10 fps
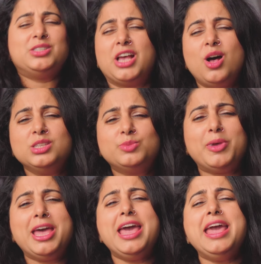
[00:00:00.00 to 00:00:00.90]
Don't
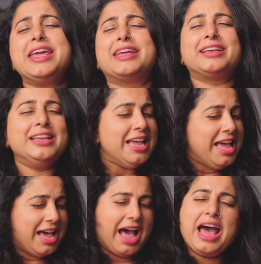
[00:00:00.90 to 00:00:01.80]
speak,
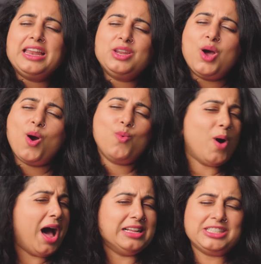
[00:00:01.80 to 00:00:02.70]
I know
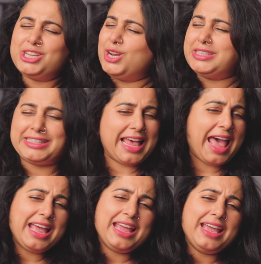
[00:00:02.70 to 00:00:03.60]
what you're
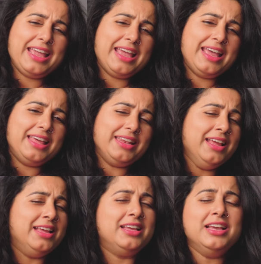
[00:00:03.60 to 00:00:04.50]
saying,
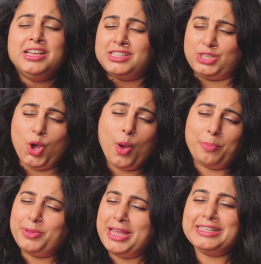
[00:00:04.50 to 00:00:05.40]
so
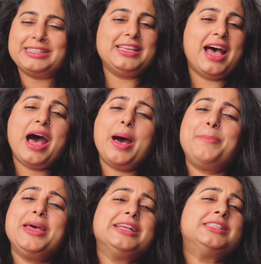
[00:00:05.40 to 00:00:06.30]
please
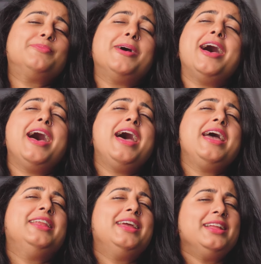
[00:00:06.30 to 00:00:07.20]
stop
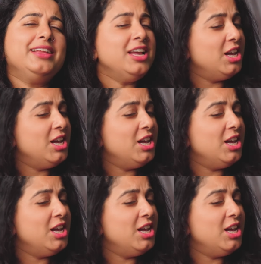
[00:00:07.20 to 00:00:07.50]
explaining.